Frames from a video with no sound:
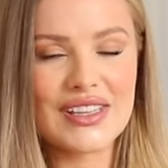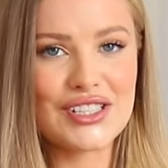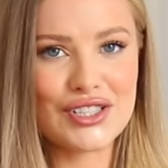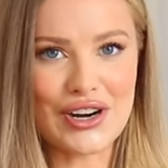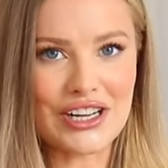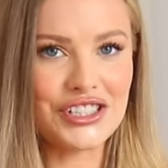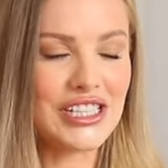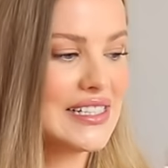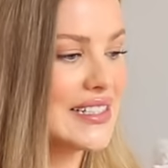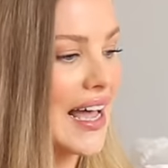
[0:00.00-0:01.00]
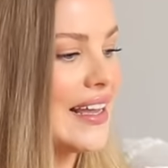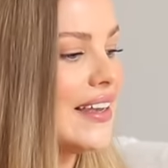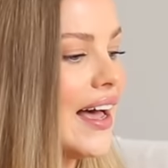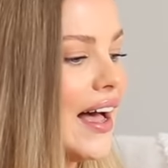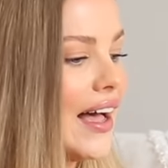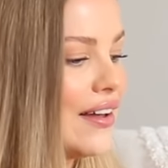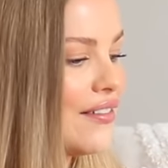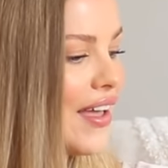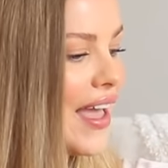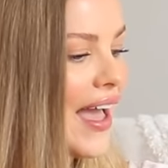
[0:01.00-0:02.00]
scrunchies I
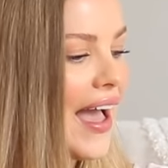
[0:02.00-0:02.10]
love.